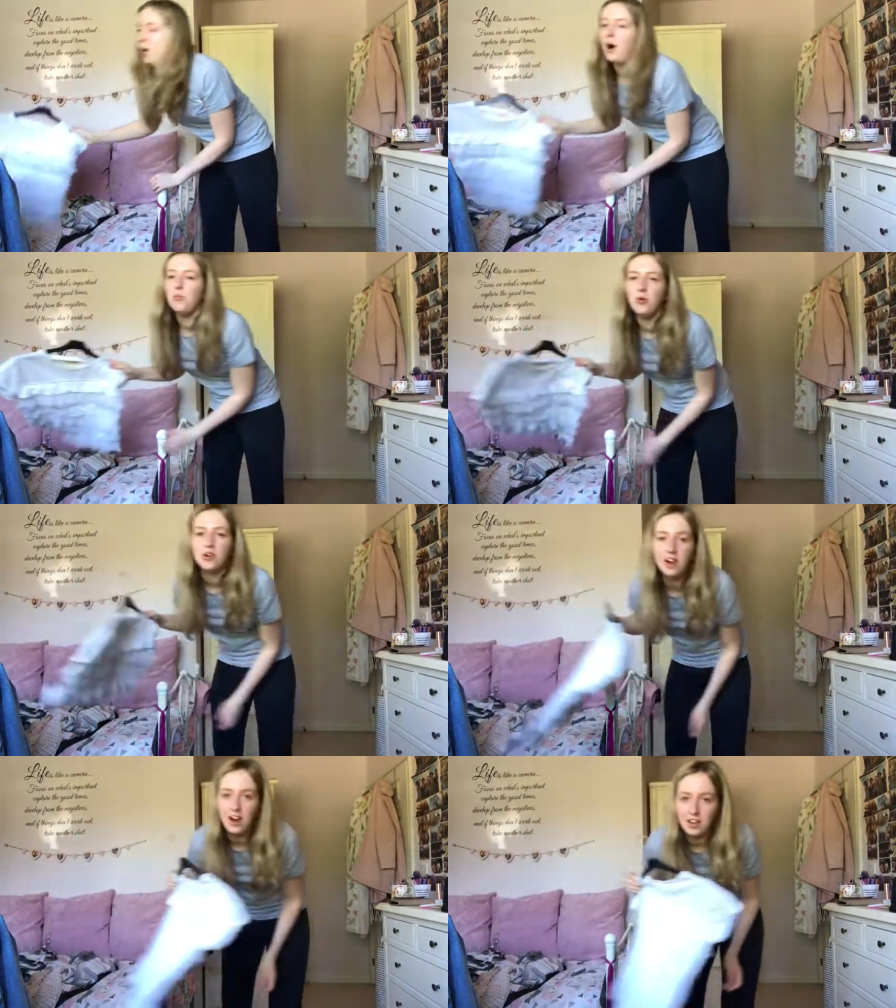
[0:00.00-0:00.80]
I'm not
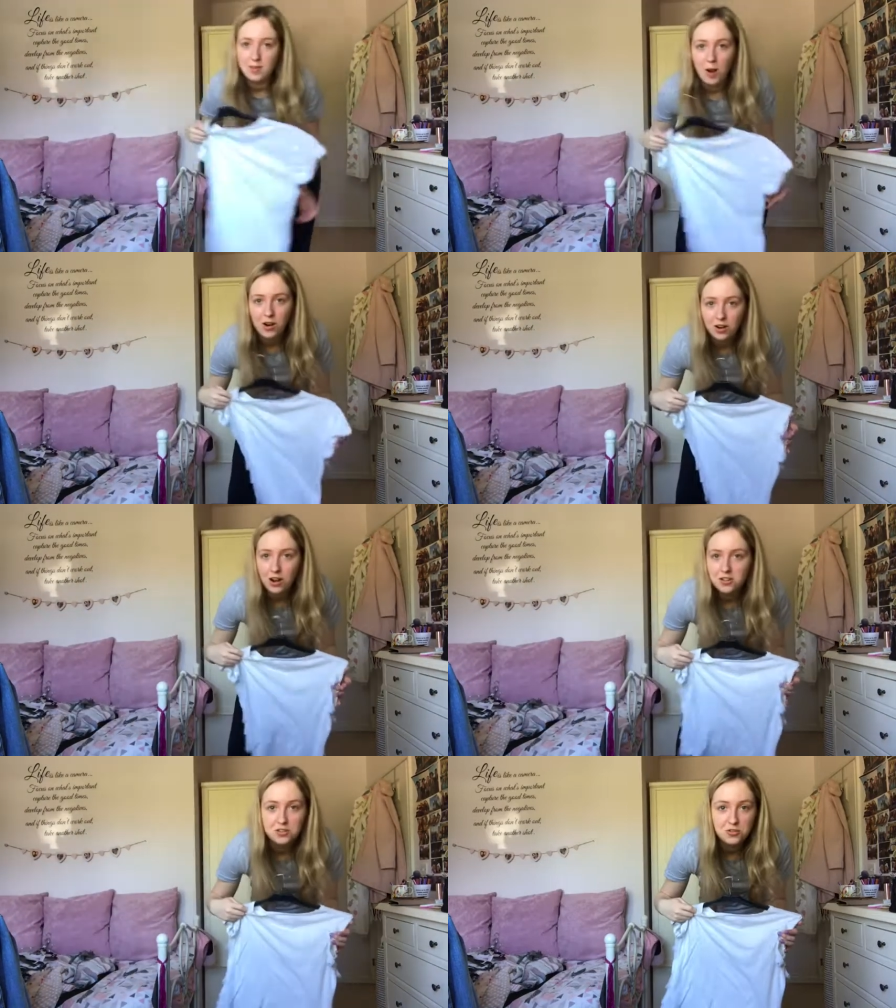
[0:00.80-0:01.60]
gonna lie, this pile of
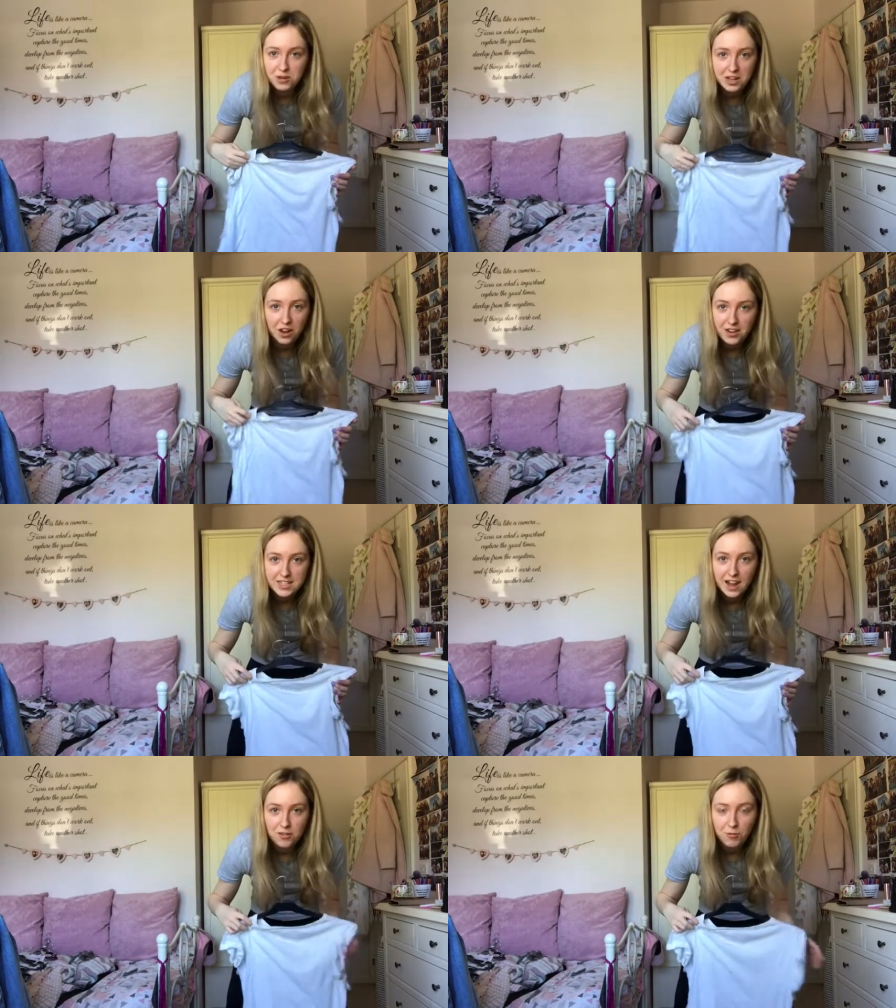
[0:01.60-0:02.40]
clothes is not really going
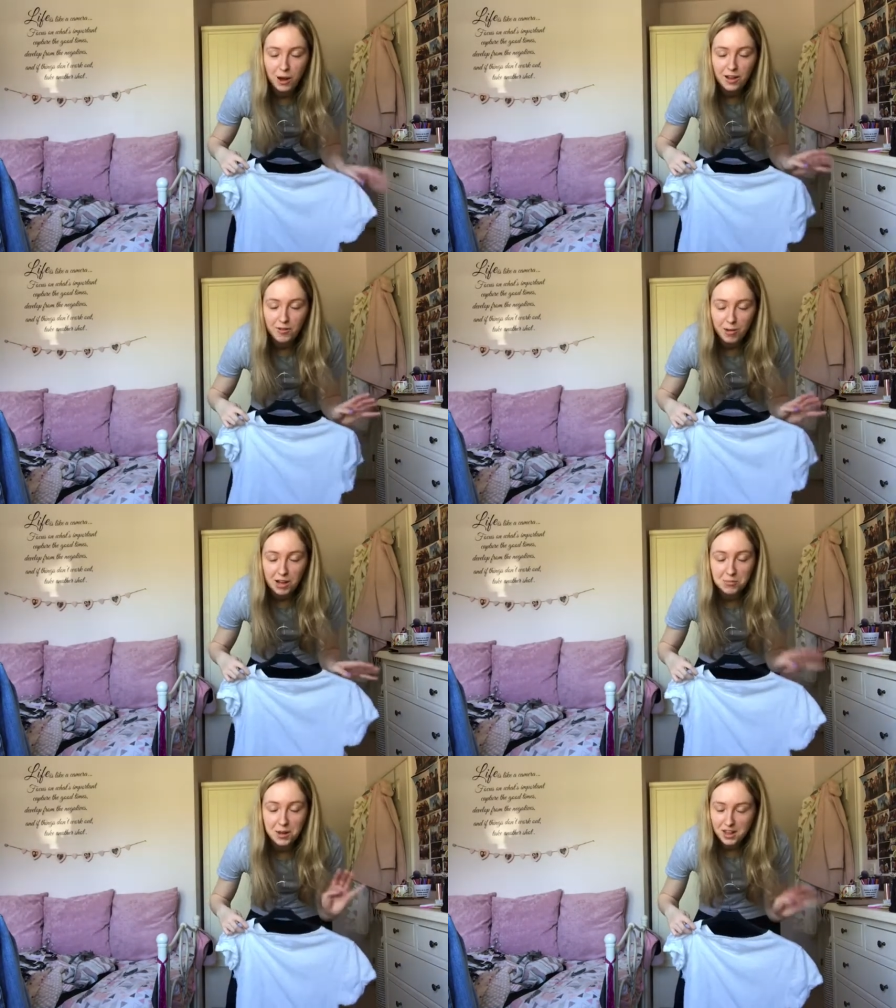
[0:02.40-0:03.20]
down well,
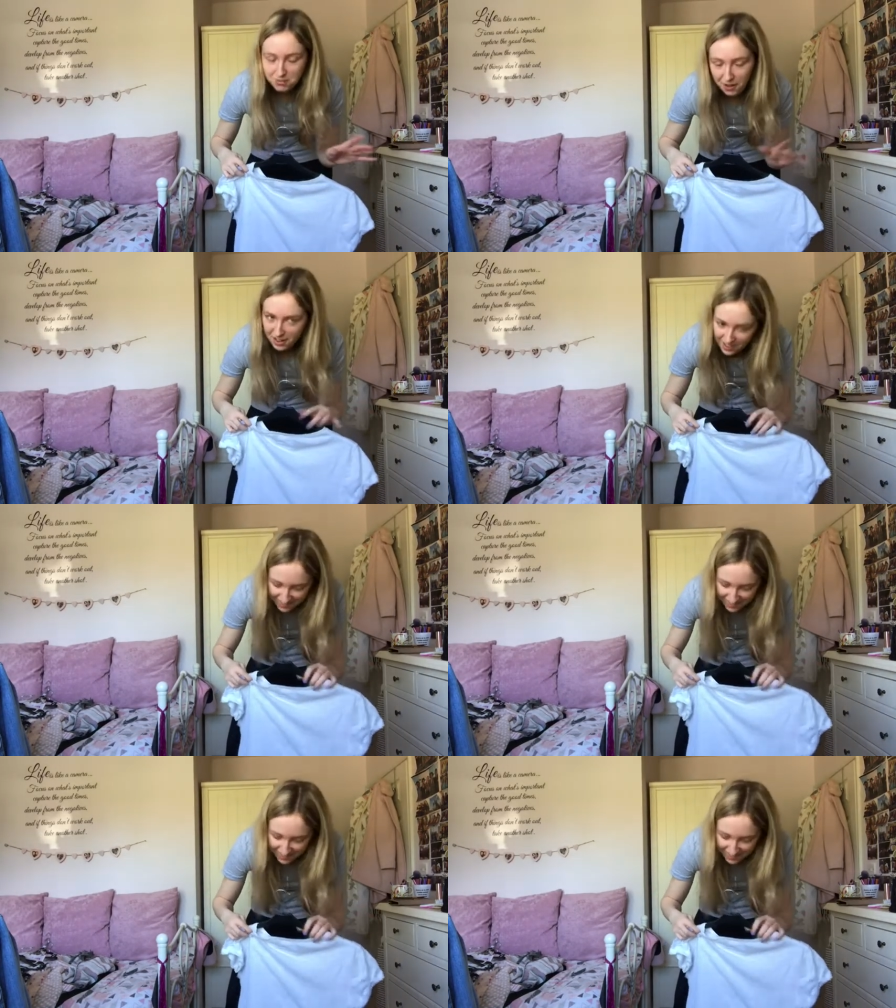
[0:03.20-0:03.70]
but it's fine.